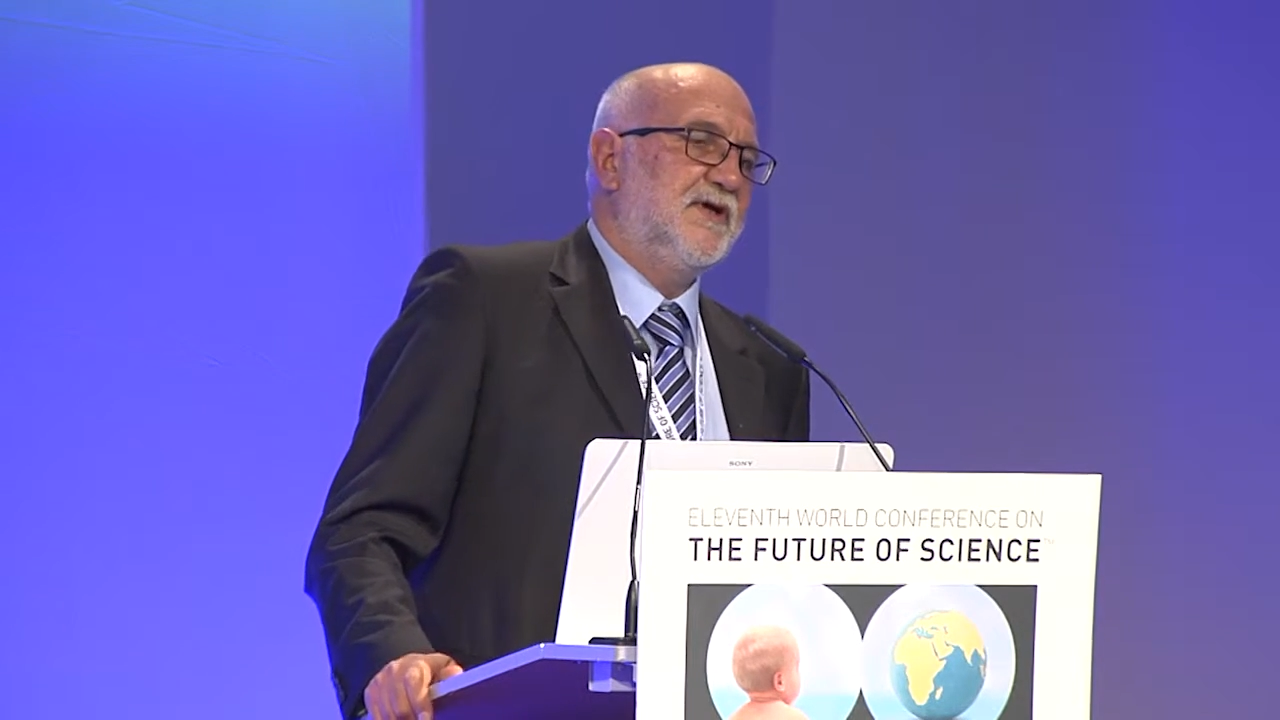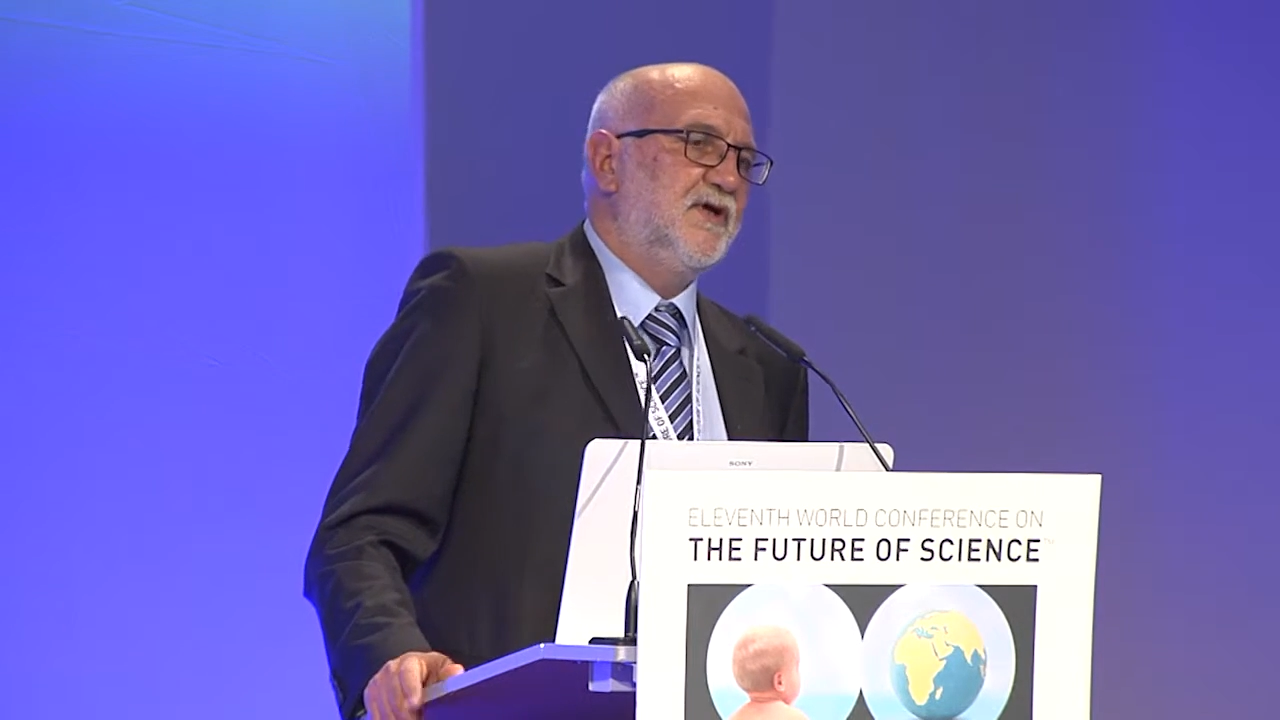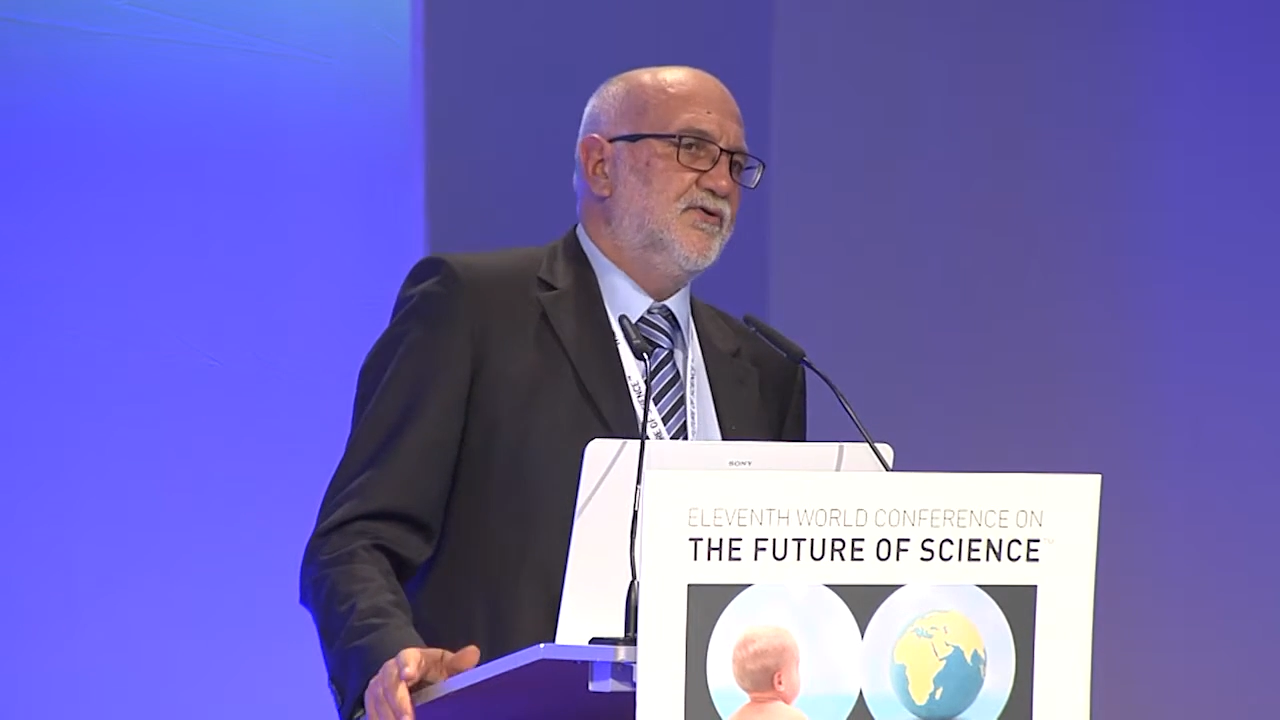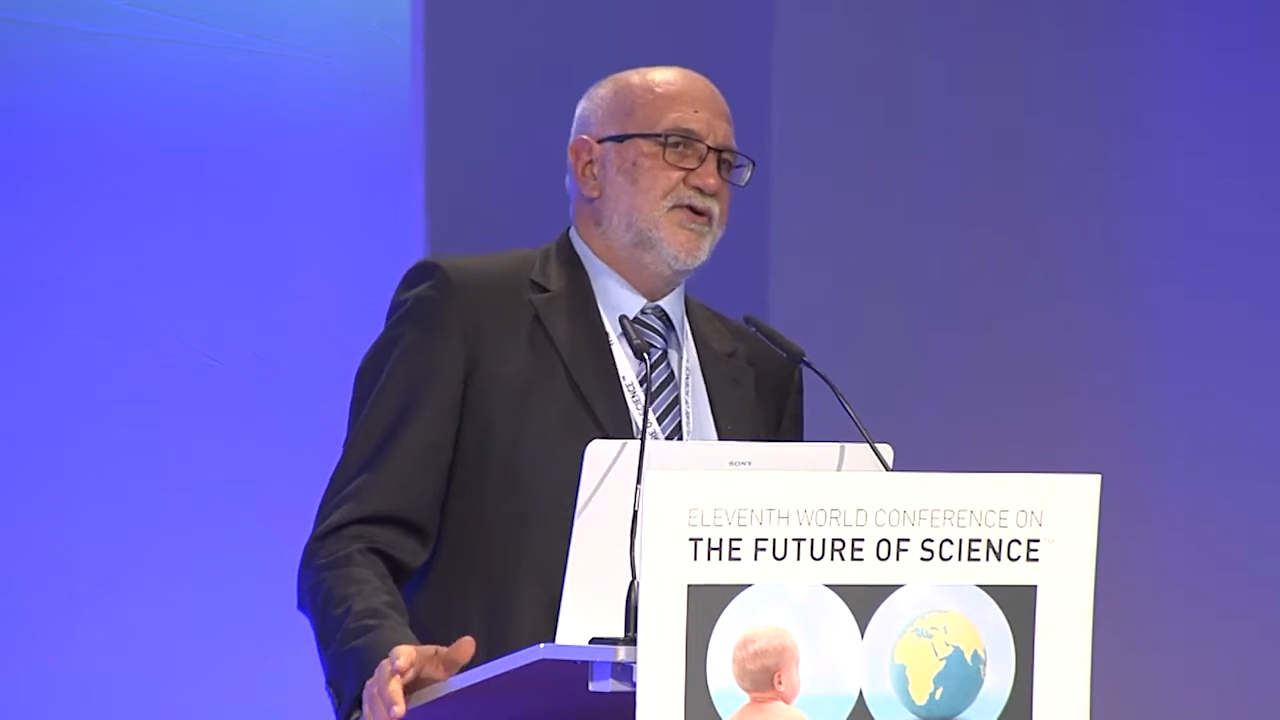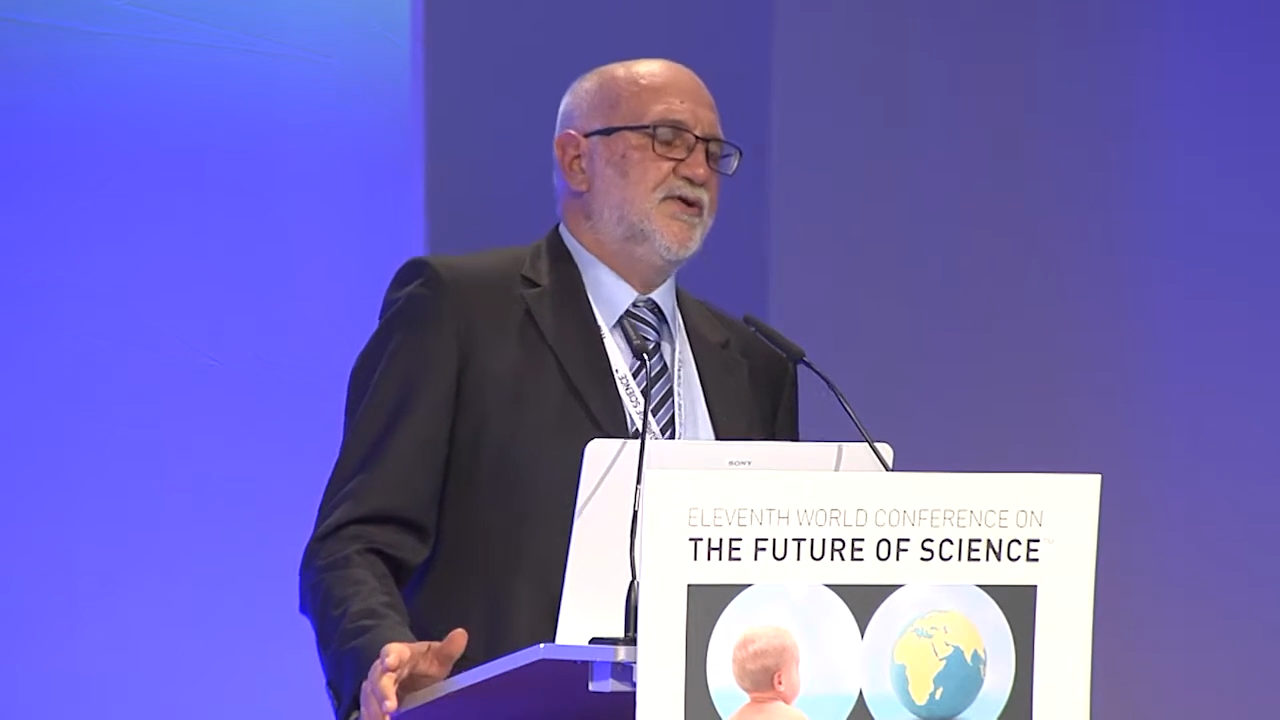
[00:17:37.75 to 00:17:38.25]

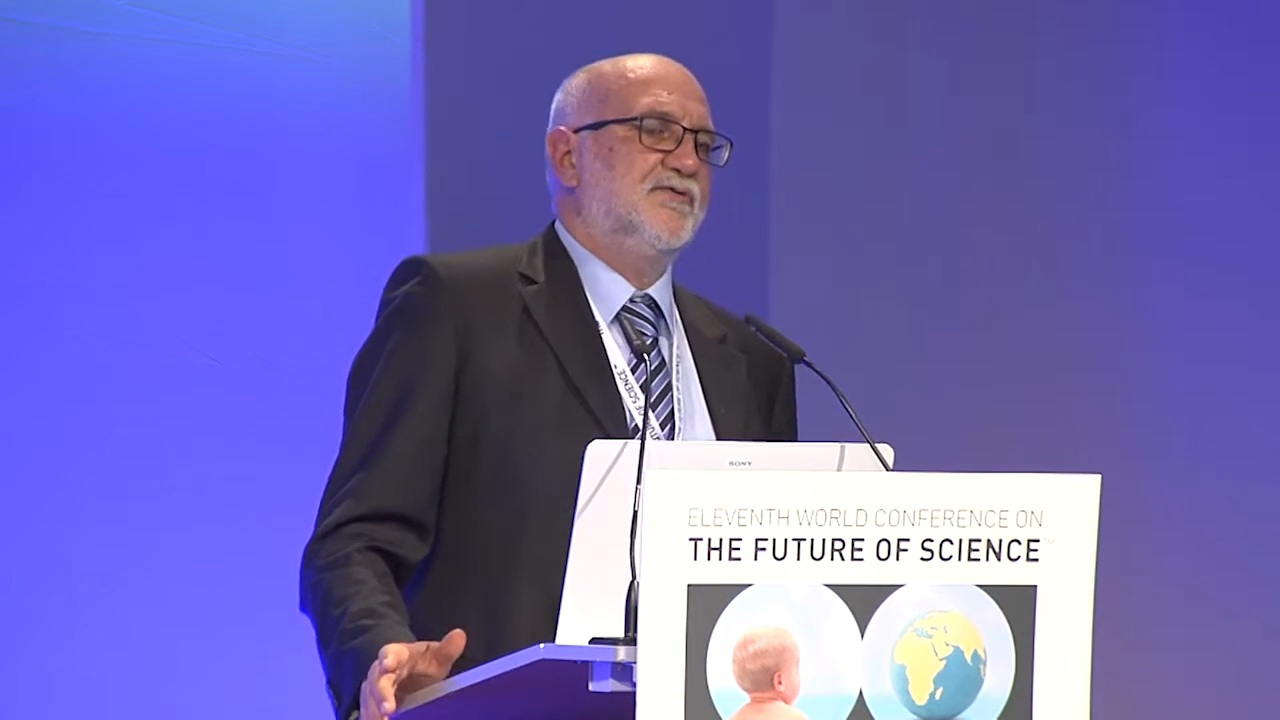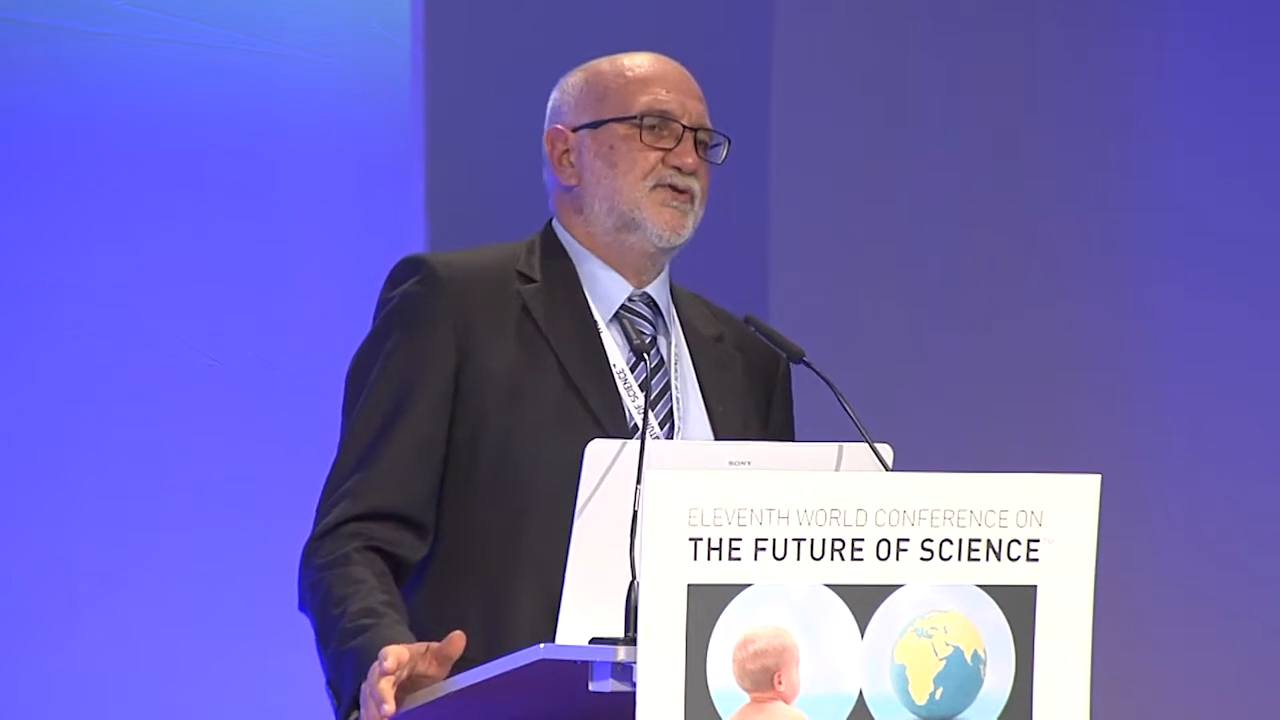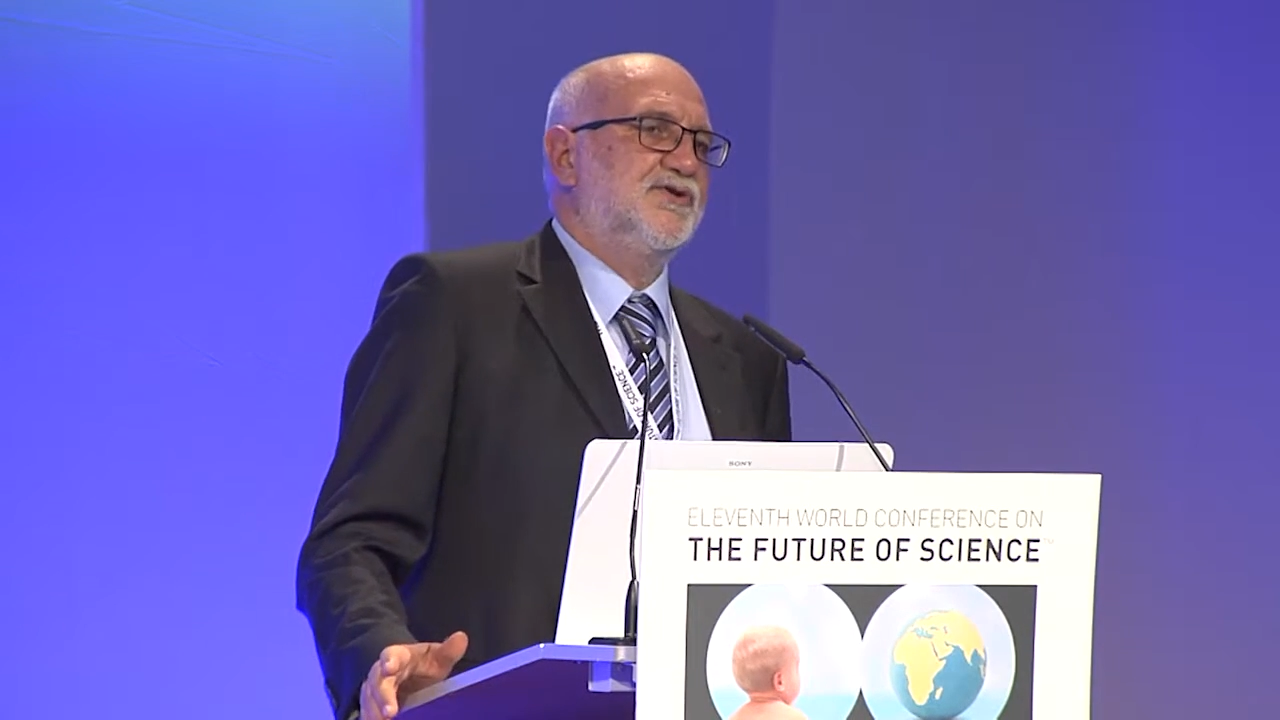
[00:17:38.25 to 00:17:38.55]
which are